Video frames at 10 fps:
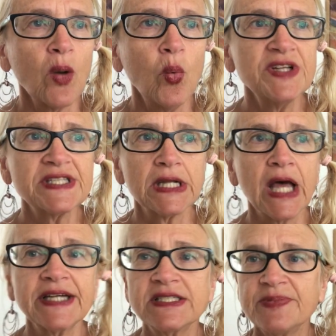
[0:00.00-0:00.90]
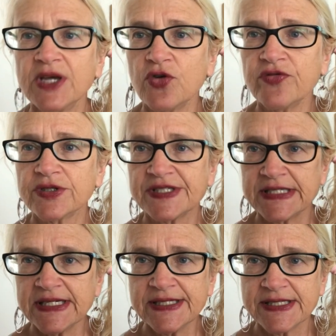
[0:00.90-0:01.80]
what's it like to be over
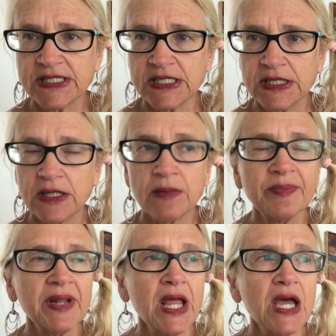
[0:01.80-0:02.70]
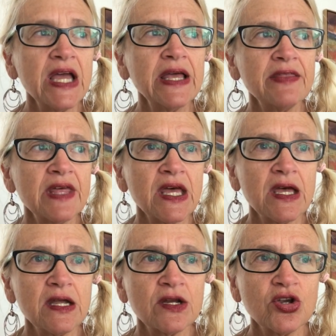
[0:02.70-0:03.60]
60, implying
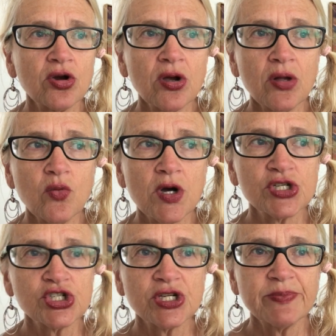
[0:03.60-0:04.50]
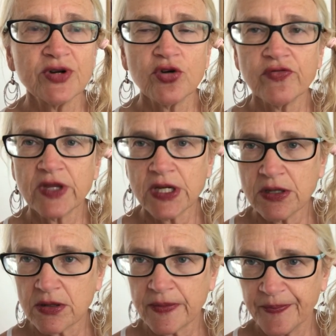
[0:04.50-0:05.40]
that you're all washed up and over the
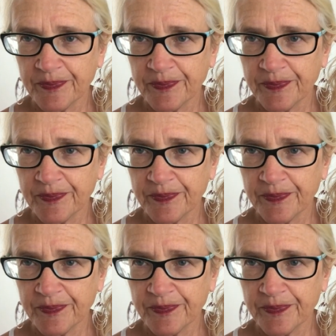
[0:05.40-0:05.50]
hill?